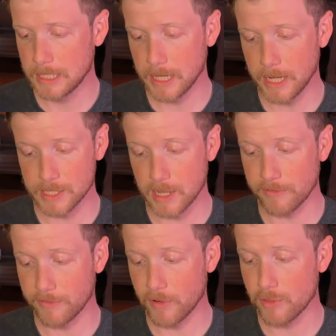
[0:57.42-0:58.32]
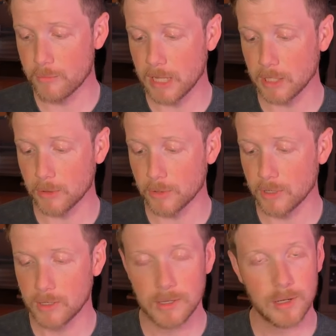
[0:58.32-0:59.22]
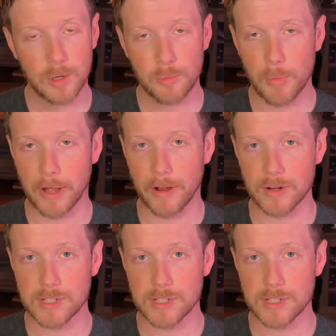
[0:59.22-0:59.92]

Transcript: It is then further mellowed by our